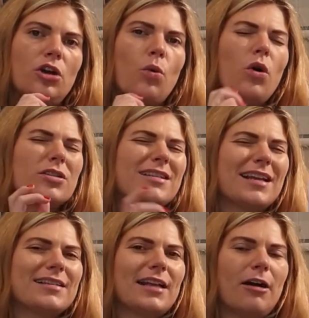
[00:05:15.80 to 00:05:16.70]
What does
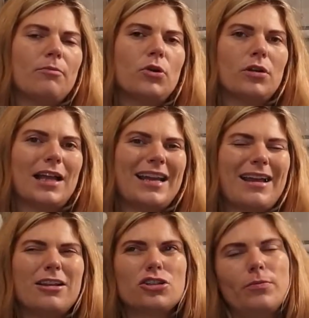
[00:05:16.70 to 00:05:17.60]
that sound more like?
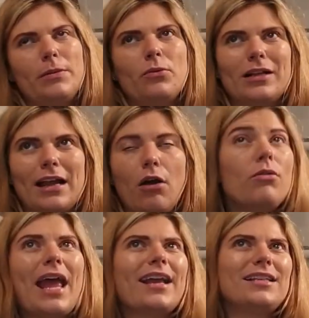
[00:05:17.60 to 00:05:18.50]
And some people will go, oh,
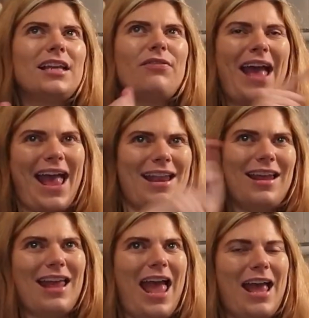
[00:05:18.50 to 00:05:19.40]
negative N
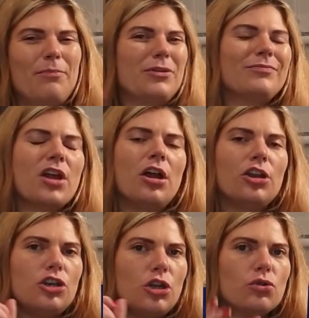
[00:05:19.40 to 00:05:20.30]
and N. But
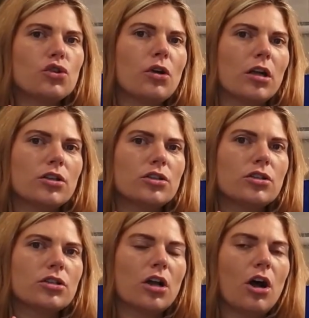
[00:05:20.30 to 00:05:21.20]

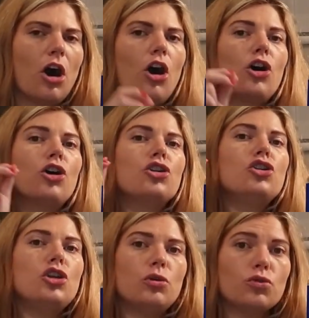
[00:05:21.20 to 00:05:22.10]
neutrons are
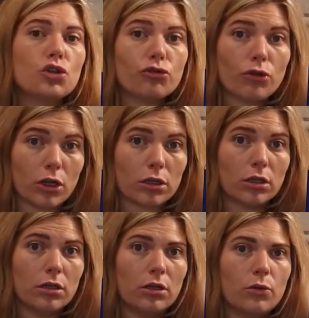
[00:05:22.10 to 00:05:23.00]

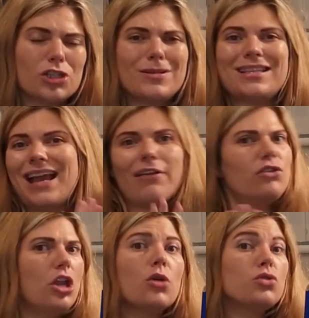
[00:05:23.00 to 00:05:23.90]
neutral, which means they have
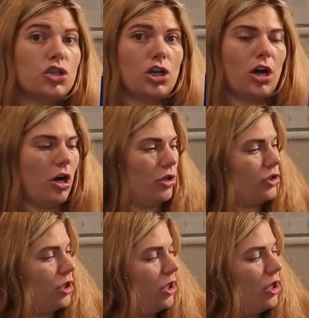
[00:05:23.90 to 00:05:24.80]
no
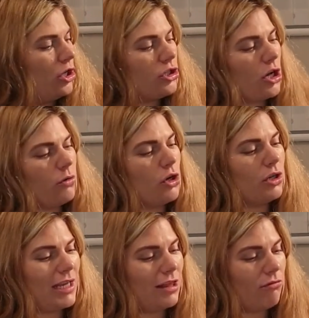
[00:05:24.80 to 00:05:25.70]
charge. So you
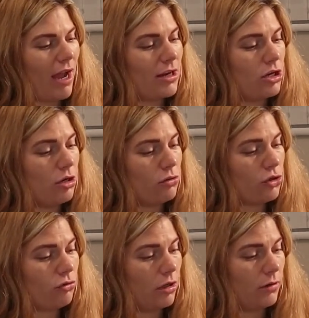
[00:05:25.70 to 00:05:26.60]
could either write
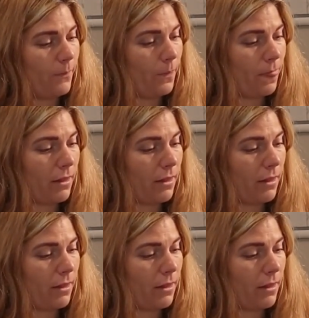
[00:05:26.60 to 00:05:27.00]
neutral